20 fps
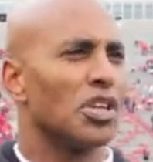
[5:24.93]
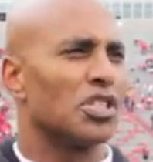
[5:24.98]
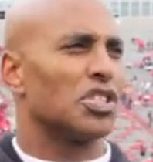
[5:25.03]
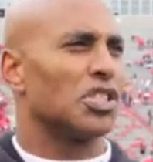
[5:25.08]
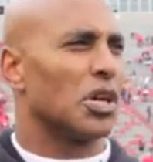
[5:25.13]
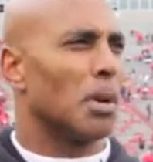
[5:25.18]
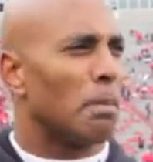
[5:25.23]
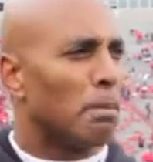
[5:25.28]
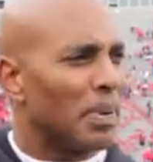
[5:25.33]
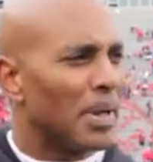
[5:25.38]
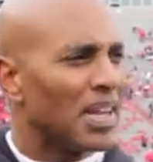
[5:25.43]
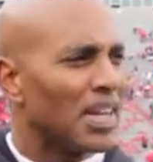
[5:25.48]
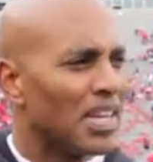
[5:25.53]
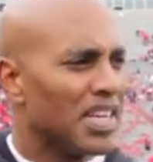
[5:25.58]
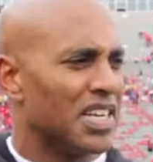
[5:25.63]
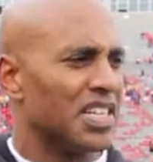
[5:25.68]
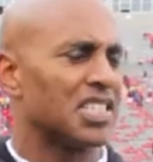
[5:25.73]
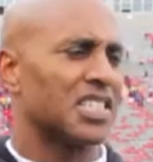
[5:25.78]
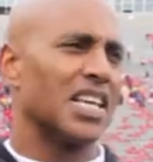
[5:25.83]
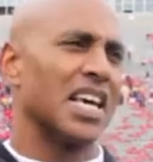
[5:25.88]
It's the
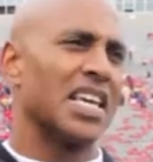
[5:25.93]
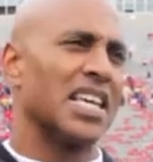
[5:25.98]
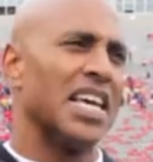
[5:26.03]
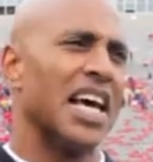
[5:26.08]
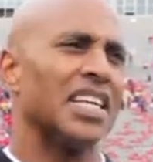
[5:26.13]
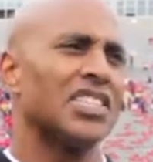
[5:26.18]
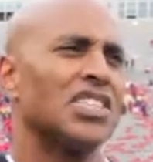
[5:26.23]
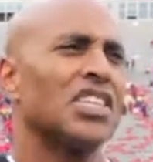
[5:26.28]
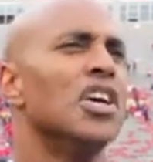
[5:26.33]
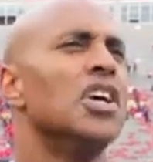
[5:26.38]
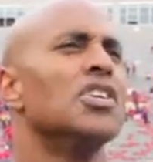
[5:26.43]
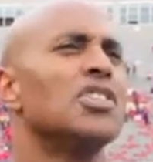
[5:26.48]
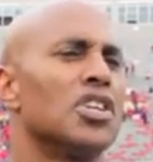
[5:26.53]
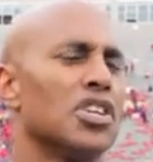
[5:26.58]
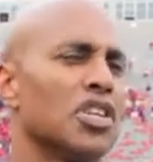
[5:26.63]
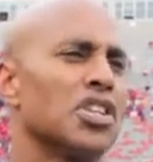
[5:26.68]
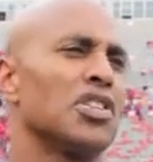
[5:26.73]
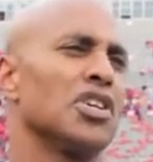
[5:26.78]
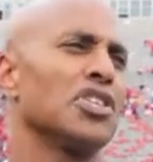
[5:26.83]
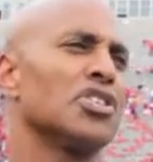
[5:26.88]
ability to say yes to
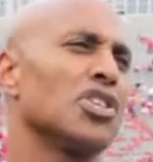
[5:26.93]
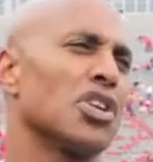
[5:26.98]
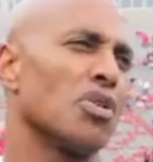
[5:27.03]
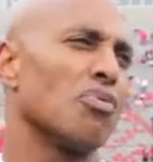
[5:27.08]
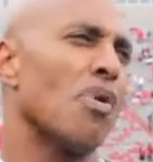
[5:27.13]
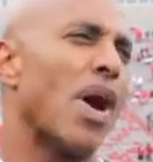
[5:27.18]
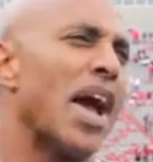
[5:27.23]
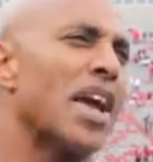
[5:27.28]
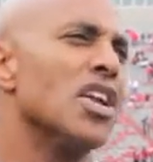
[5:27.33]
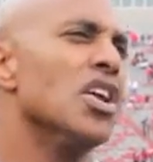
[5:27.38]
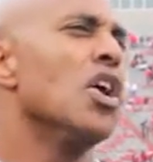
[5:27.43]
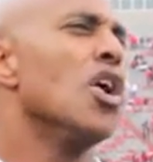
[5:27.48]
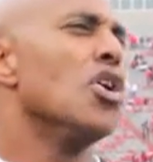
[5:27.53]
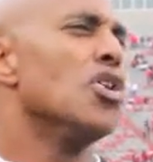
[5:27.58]
the things that are right,